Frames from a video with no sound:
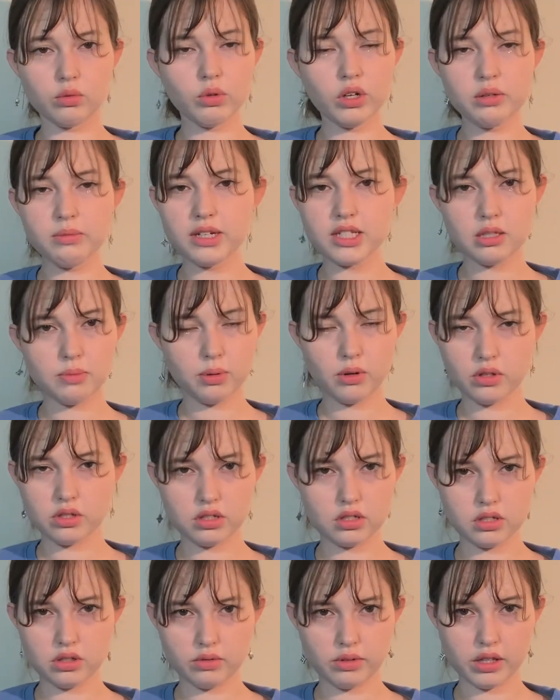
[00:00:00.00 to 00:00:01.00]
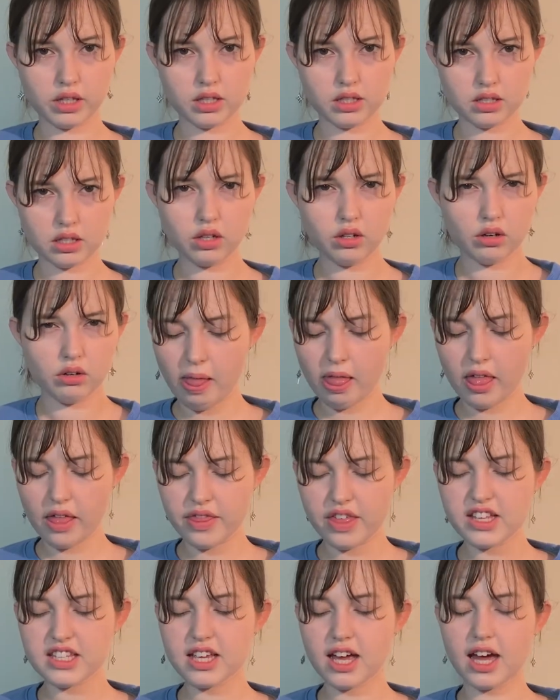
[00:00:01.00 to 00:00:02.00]
am I supposed to do with this, This
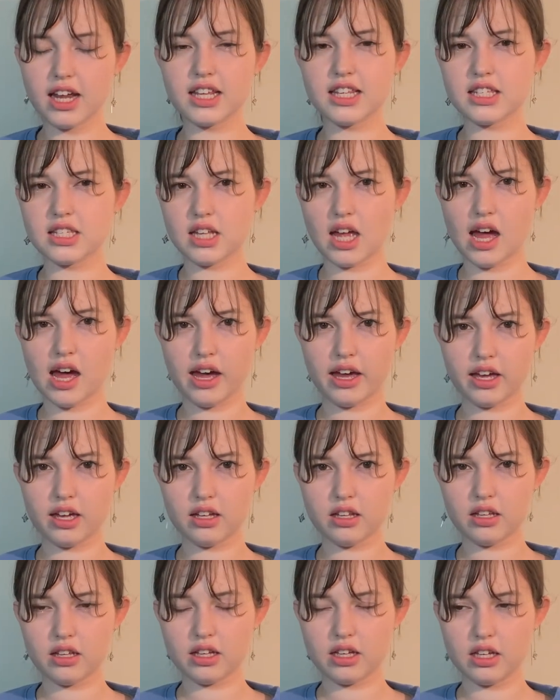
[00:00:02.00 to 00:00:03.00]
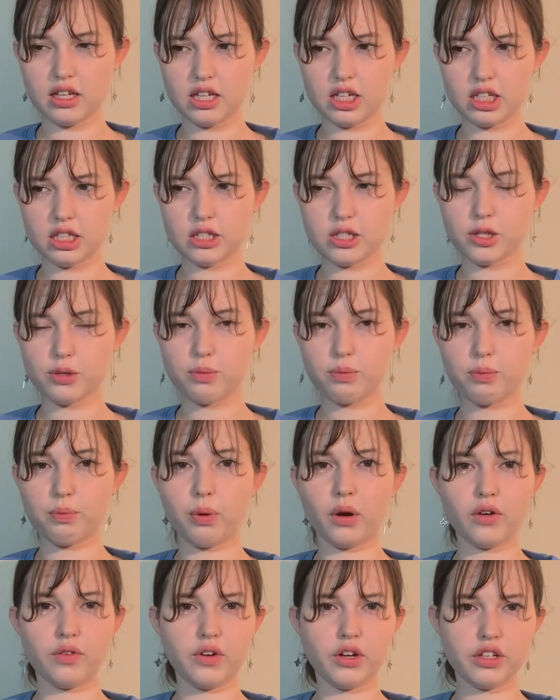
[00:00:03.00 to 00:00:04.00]
kind of style is
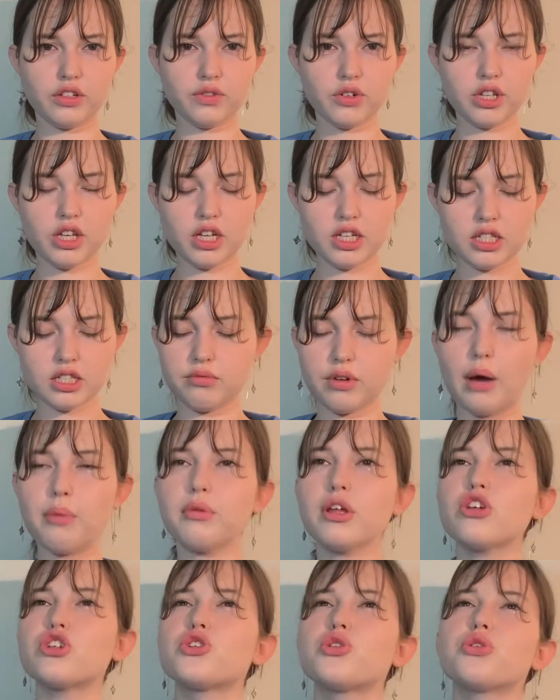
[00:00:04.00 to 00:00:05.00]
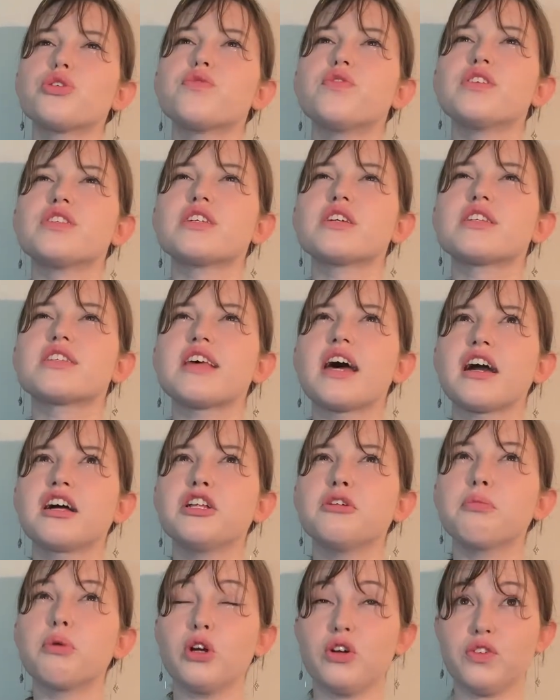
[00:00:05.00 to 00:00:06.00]
perfect for this. I'm not sure if it's exactly
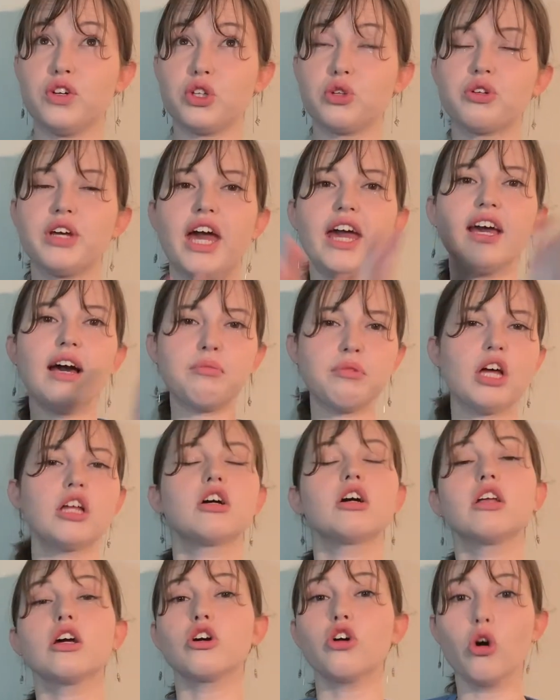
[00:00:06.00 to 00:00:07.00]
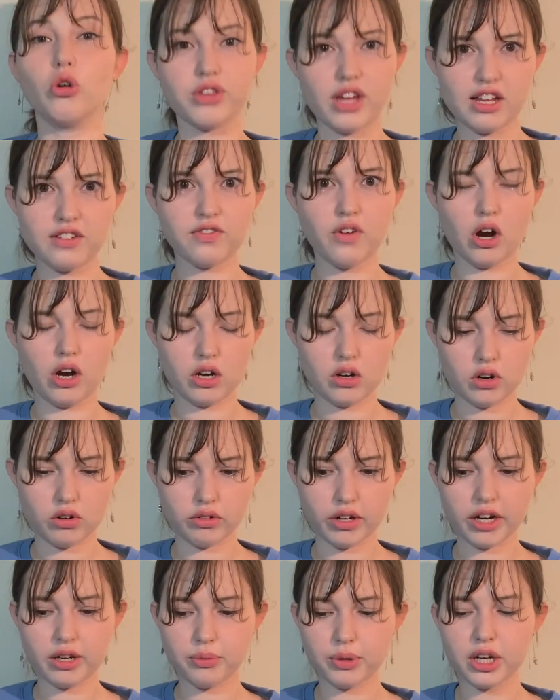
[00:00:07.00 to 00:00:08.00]
perfect. Okay, I'm not gonna go that far, all
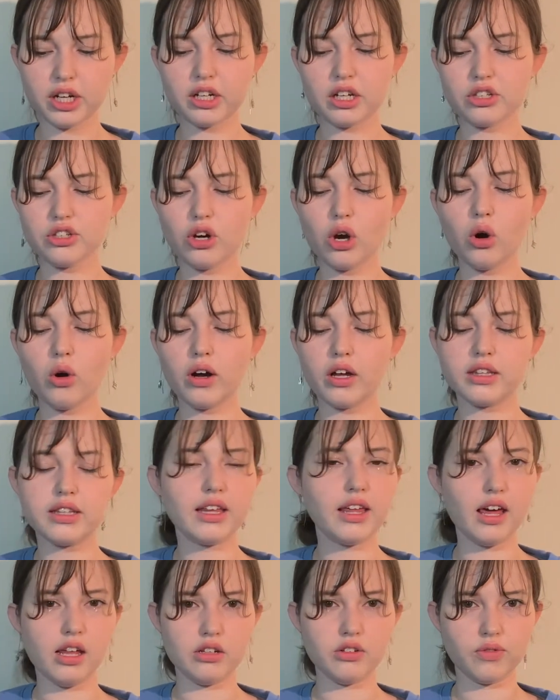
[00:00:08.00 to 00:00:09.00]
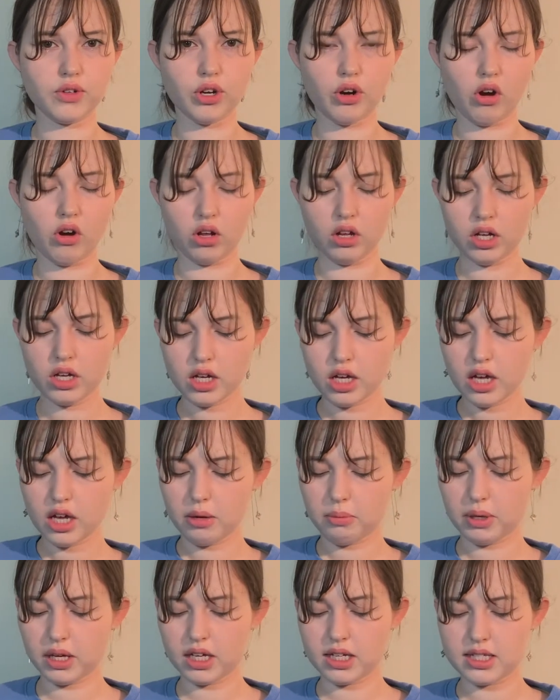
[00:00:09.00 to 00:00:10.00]
right? We're gonna know at the end of it all
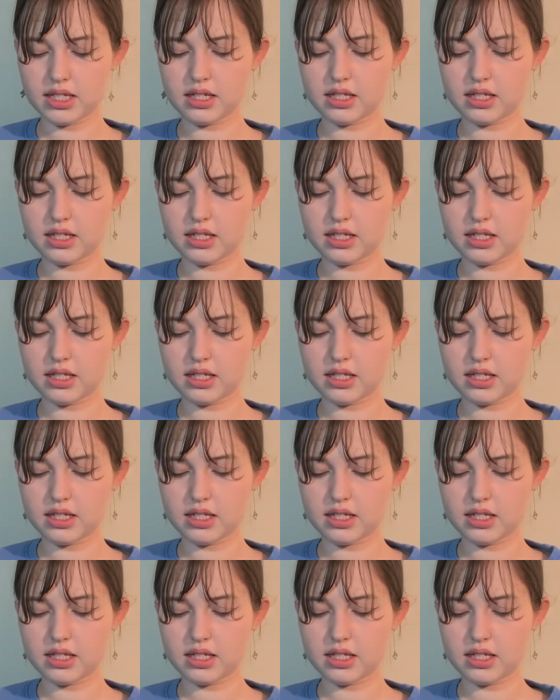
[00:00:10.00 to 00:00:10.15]
because